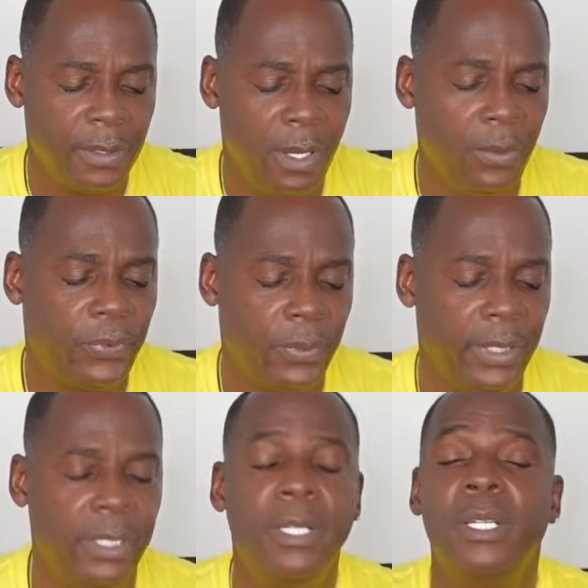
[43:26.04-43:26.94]
Oh,
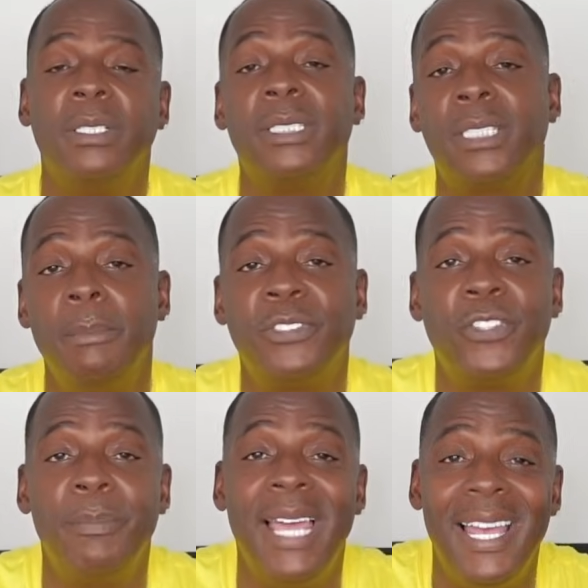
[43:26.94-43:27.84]
three. This comes
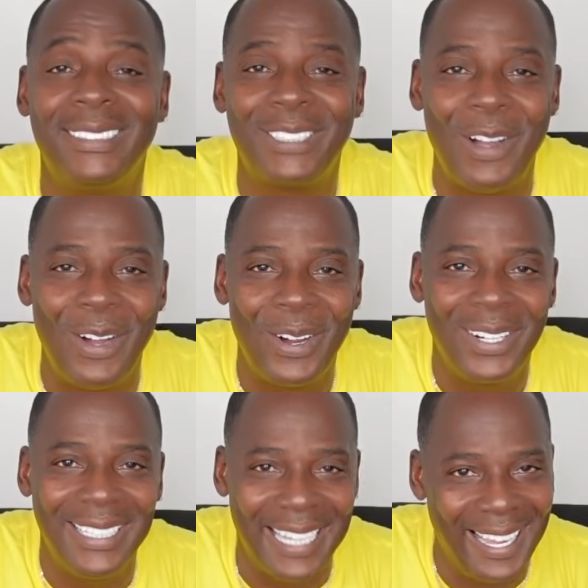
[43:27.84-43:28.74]
from
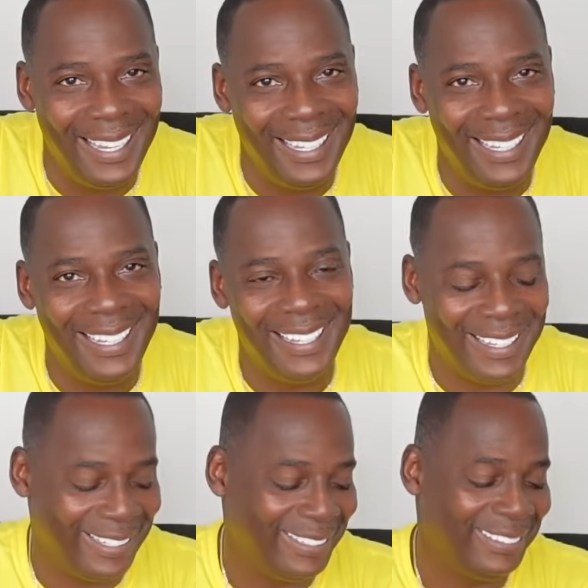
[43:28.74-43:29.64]
NASCAR gang,
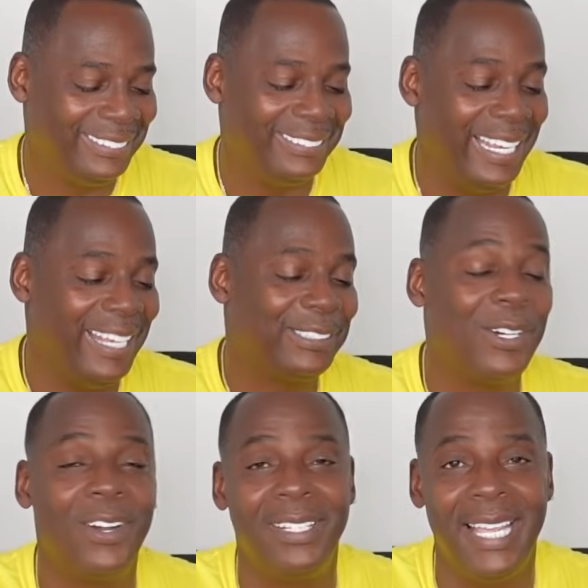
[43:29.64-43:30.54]
guys.
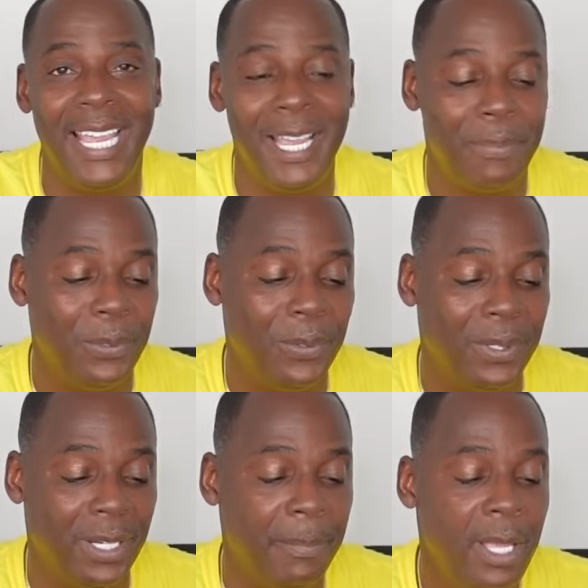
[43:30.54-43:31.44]
NASCAR gang pulled
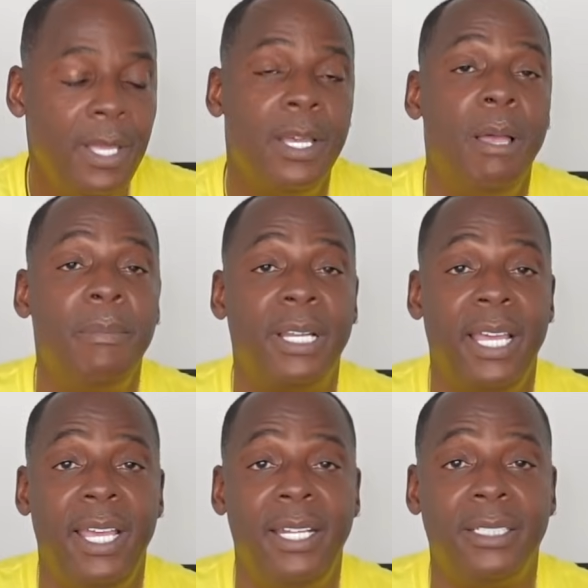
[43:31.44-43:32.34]
up. I'm
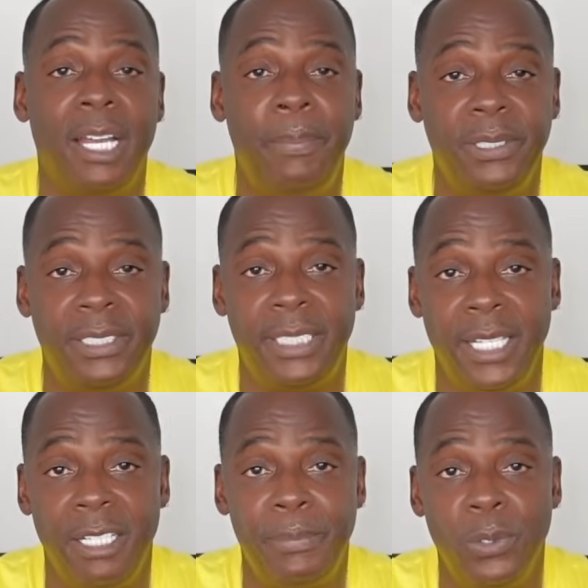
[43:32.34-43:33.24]
glad that I put the
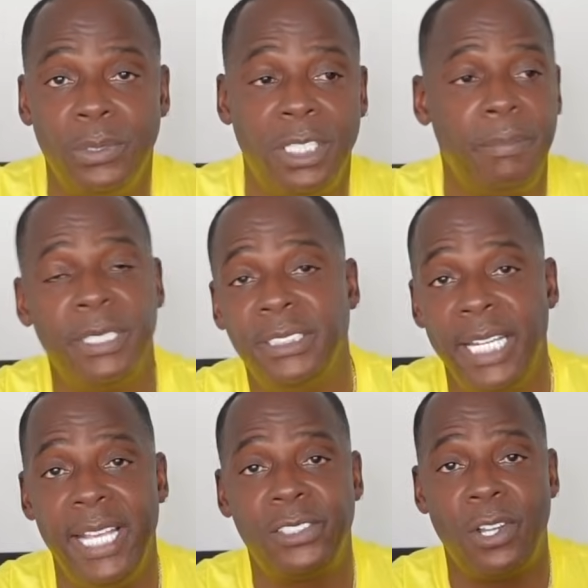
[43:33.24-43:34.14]
second post up because
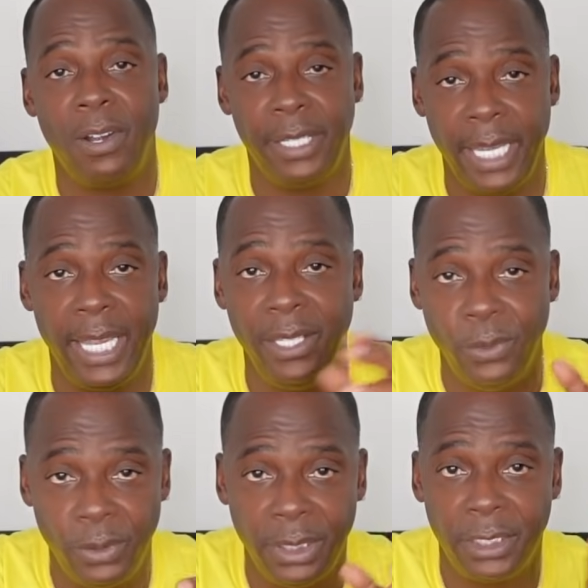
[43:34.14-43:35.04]
NASCAR gang
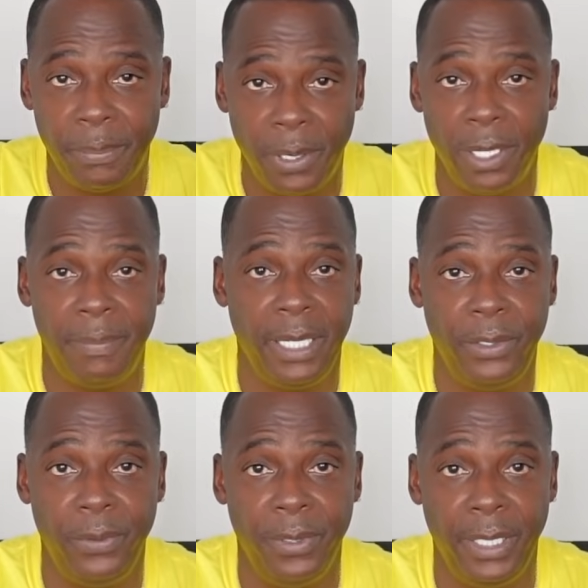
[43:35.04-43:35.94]
usually is a part of my
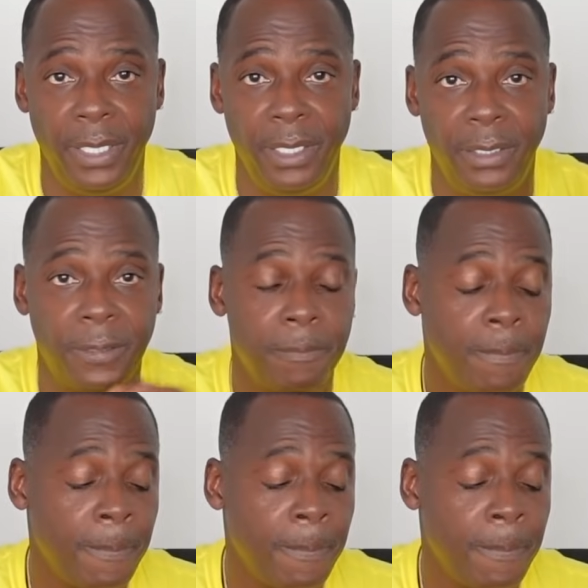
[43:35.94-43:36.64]
Q&As.